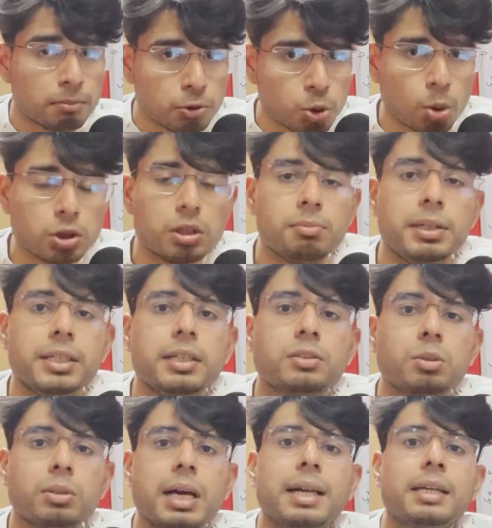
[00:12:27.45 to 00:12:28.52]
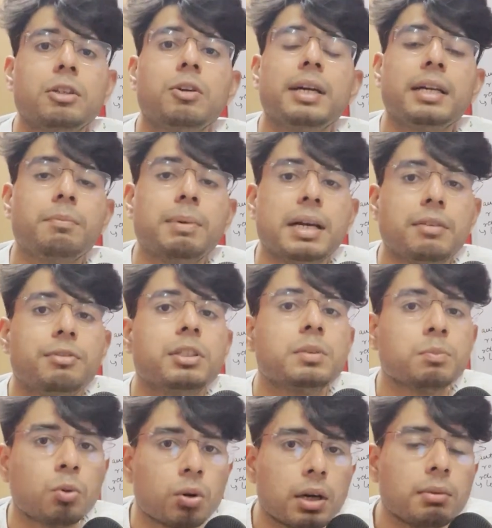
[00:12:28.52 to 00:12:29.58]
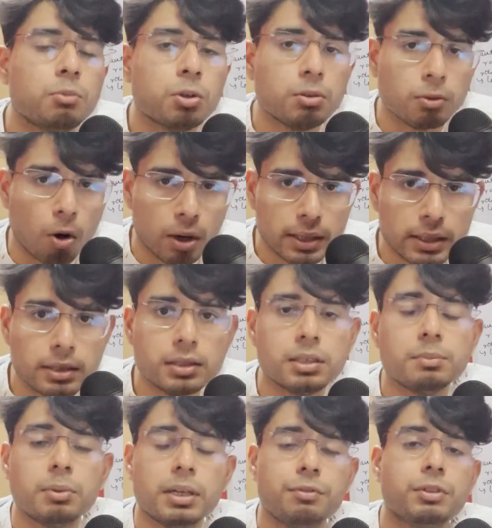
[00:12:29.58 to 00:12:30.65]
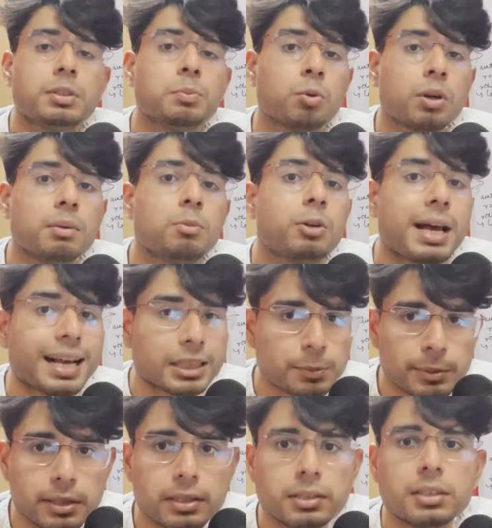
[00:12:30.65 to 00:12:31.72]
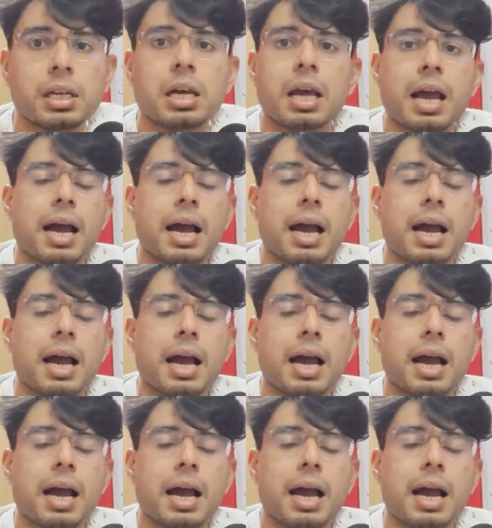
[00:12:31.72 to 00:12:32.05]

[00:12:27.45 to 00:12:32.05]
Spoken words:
social media, so that, you know, it benefits more and more audience, it benefits more and more aspirants,